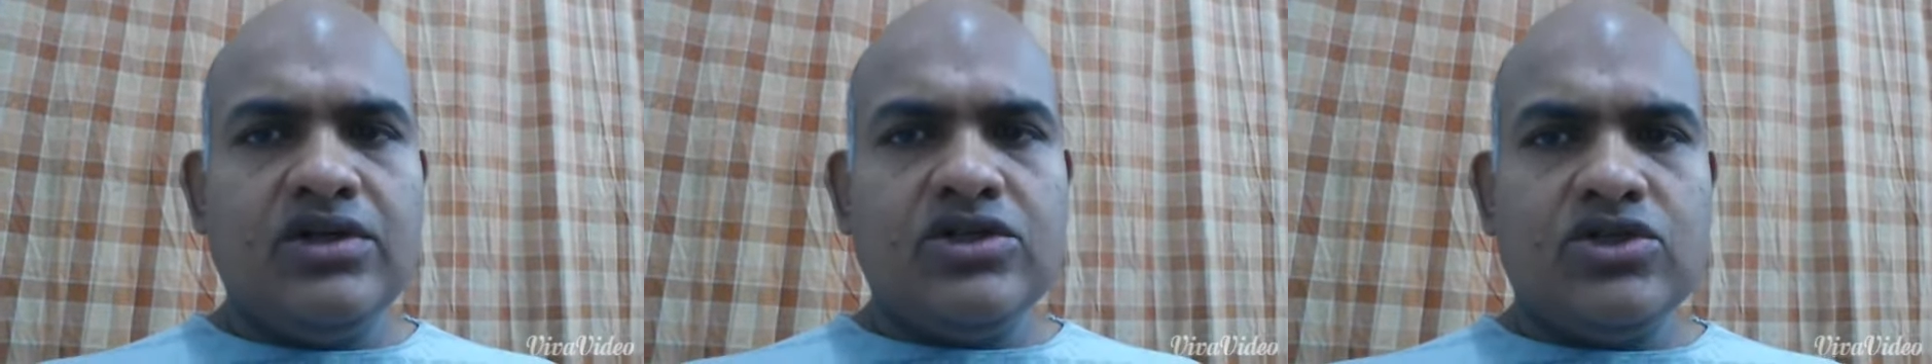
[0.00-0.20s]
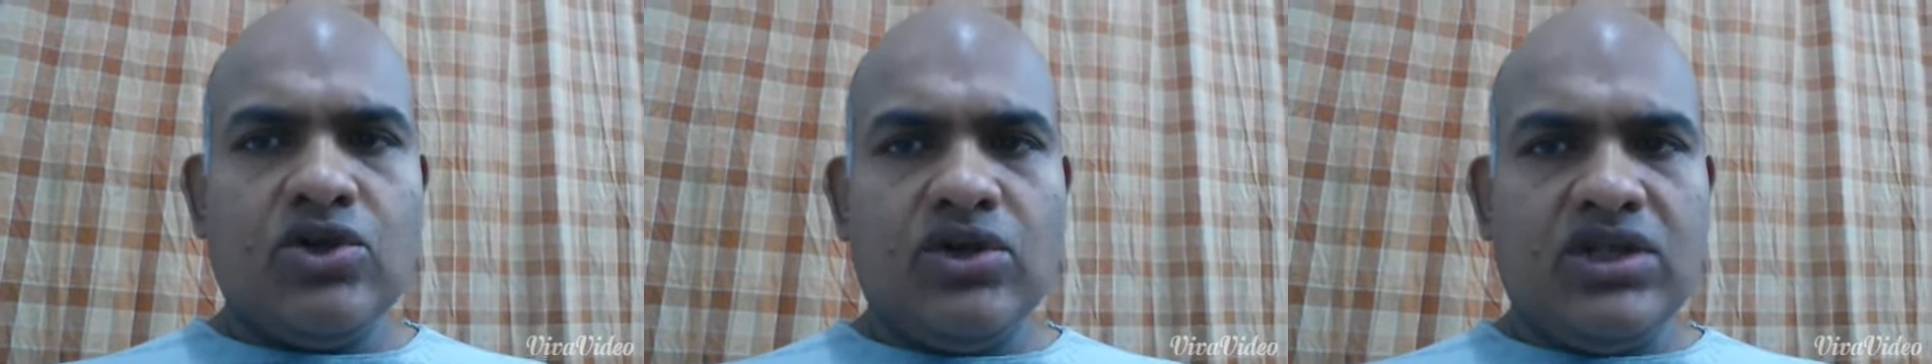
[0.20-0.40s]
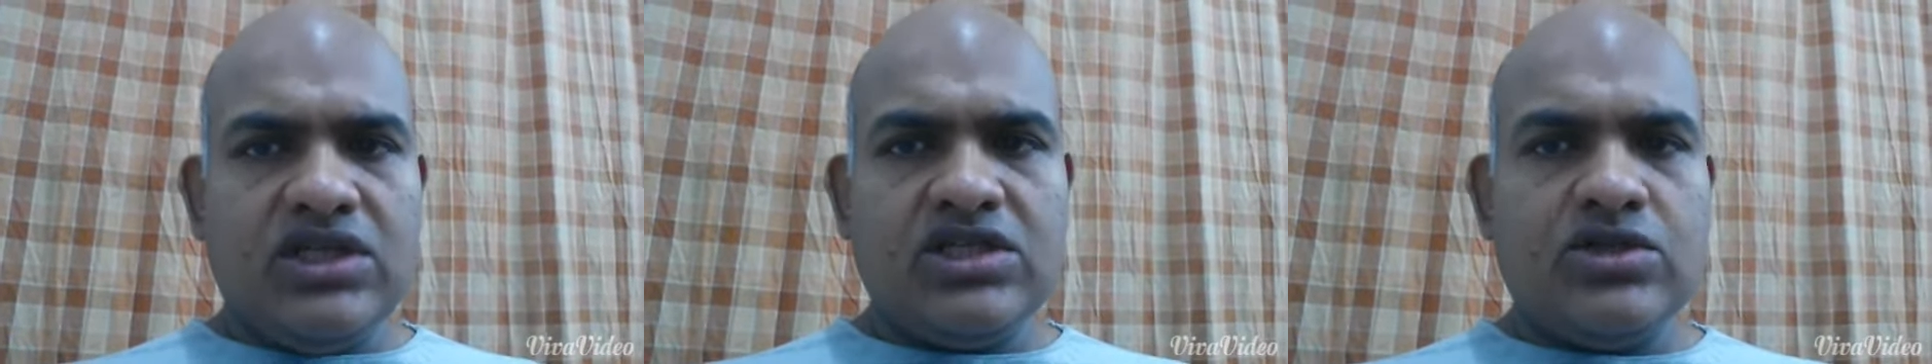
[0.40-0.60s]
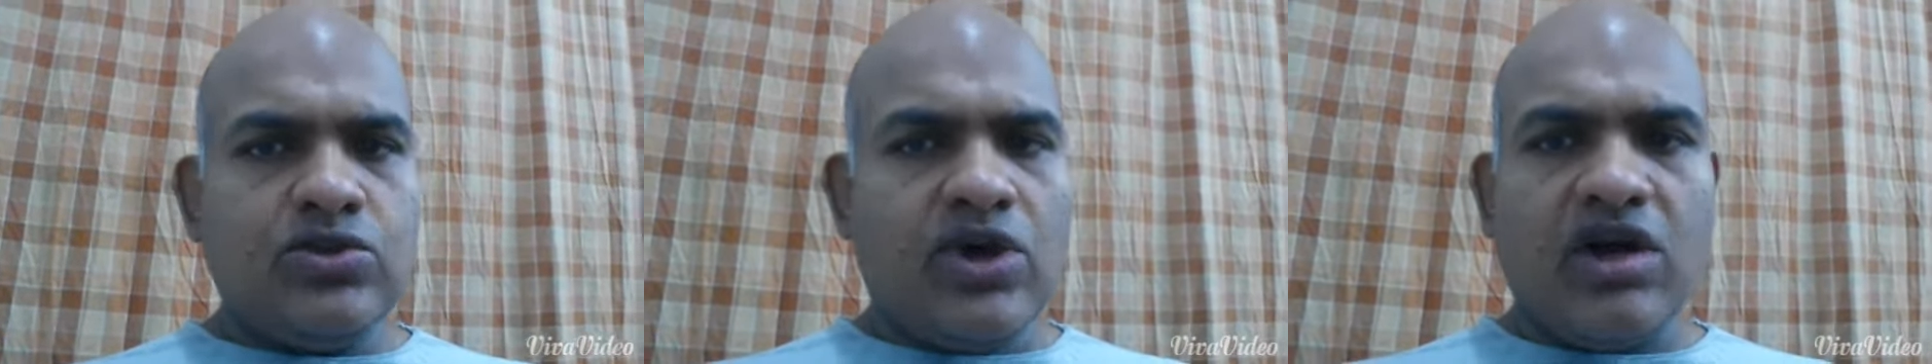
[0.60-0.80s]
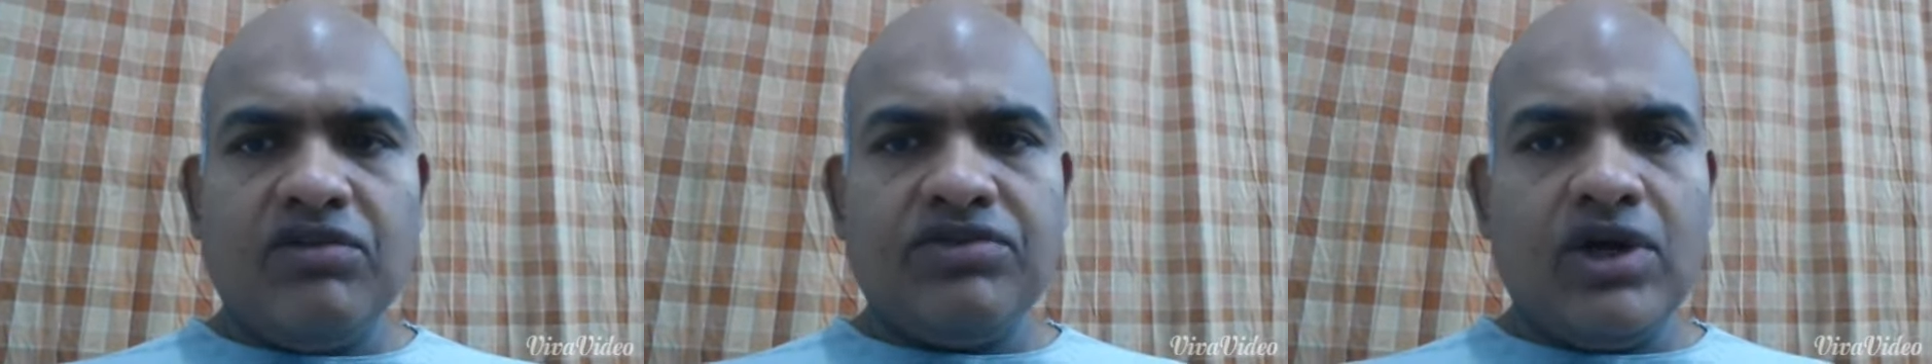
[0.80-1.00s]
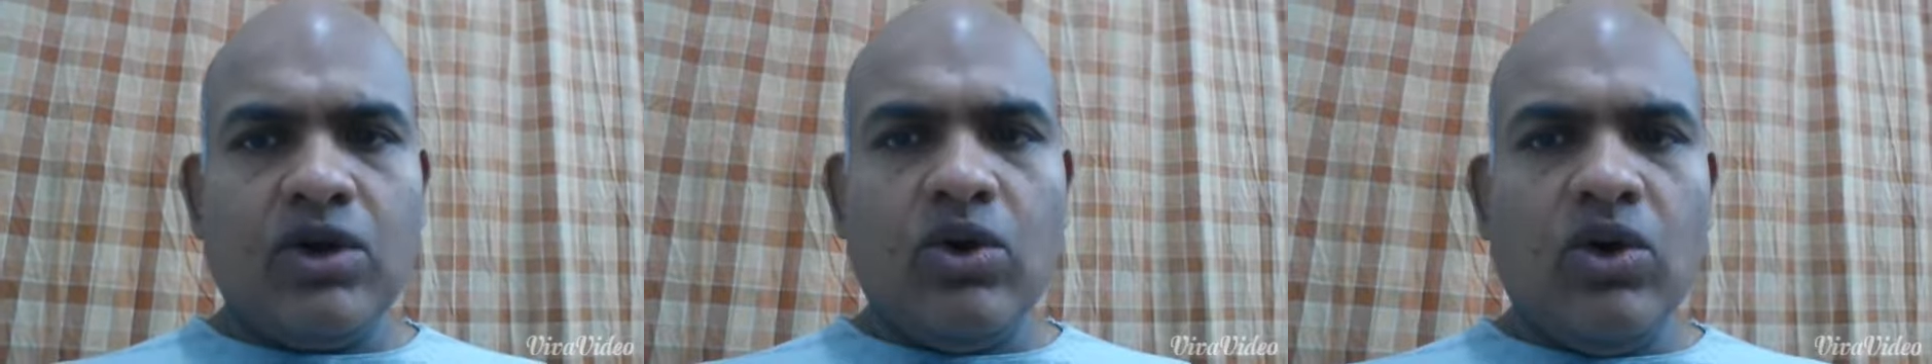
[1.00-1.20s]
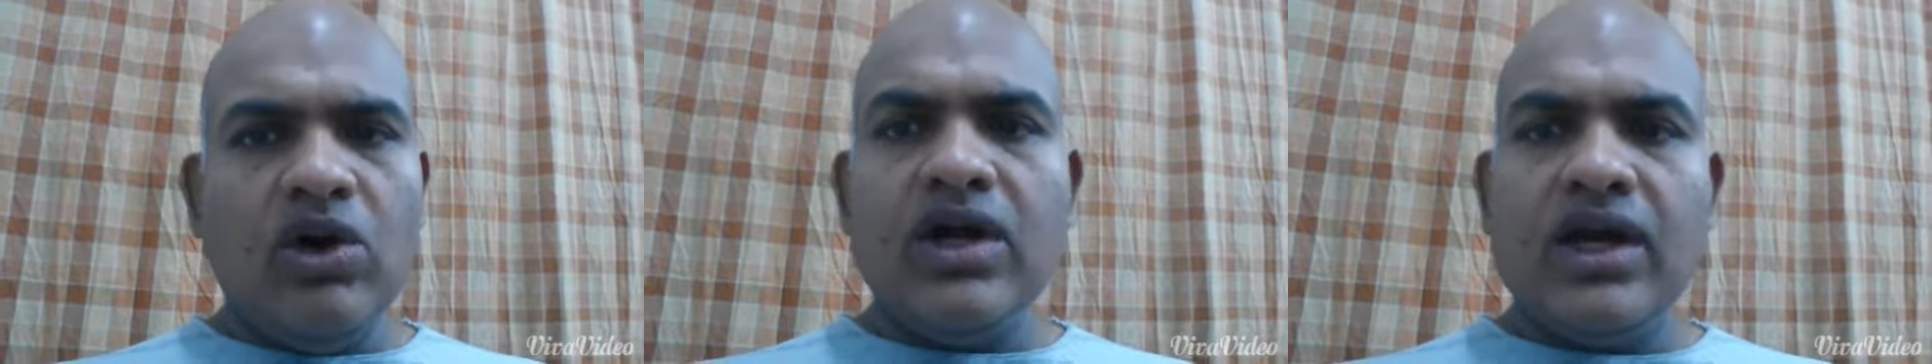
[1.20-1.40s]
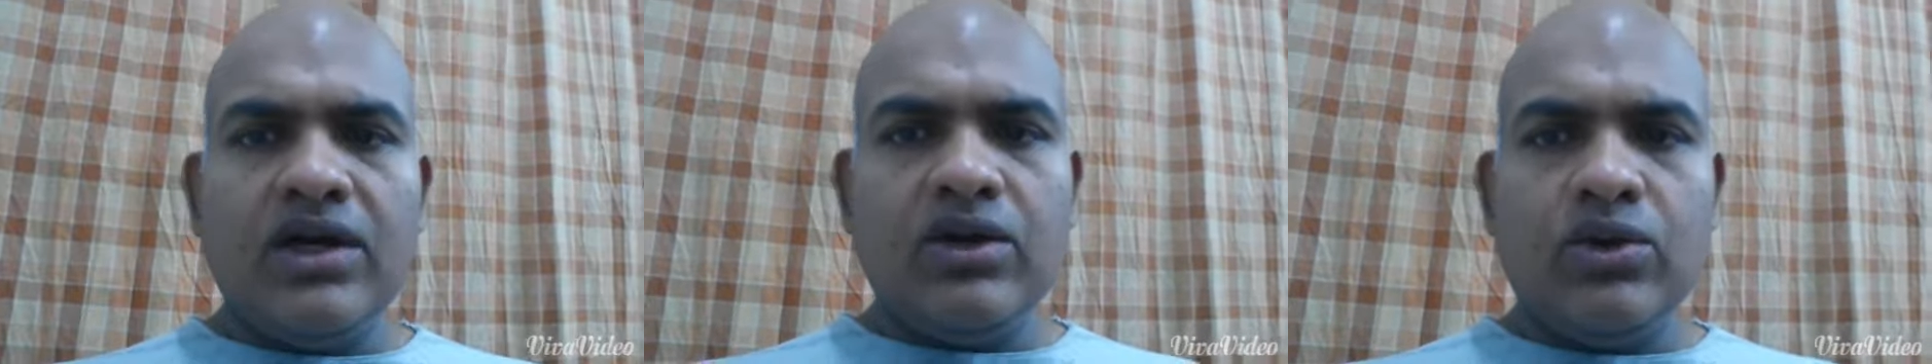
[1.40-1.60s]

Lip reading: So this is one of the golden